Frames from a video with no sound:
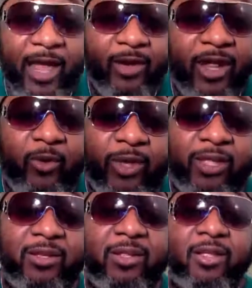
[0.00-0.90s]
Now,
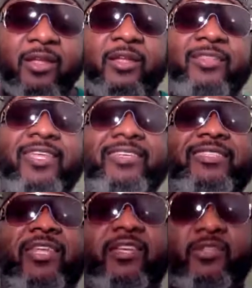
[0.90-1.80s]
wait.
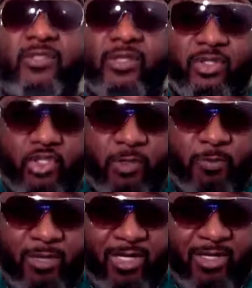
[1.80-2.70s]
These things
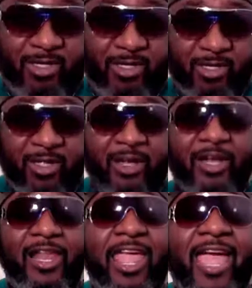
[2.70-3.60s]
speak
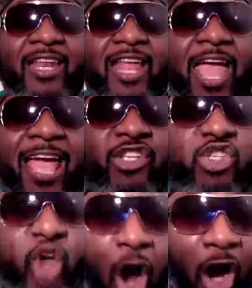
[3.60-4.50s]
and
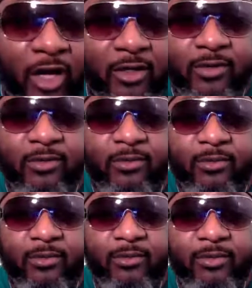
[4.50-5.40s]
exhort.
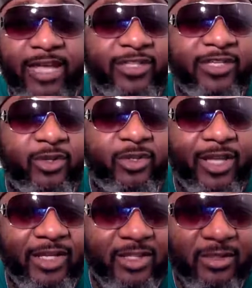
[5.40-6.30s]
That's
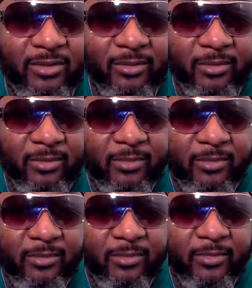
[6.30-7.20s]
exhortation.
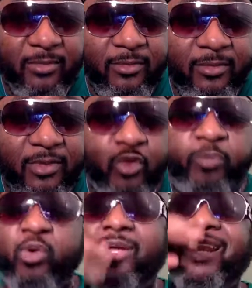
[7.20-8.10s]

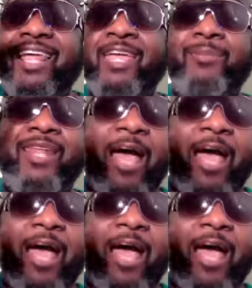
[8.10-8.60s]
To proclaim